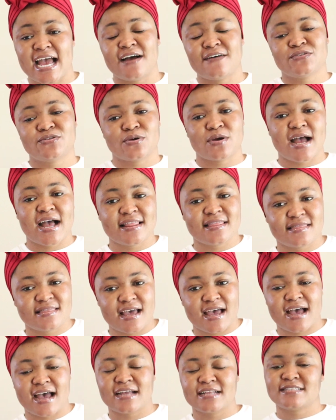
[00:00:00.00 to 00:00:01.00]
they have to have
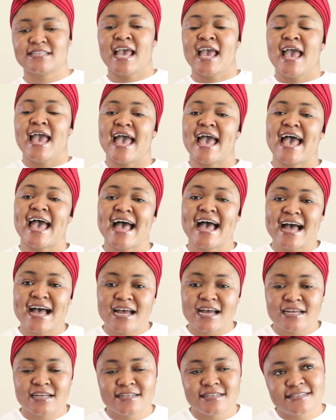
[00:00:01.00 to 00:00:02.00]
that
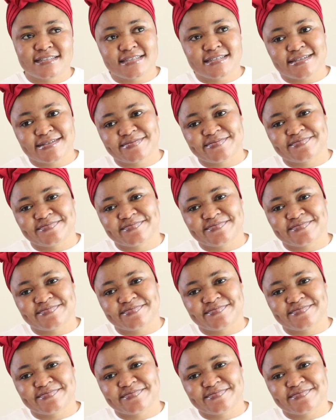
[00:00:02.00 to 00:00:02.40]
and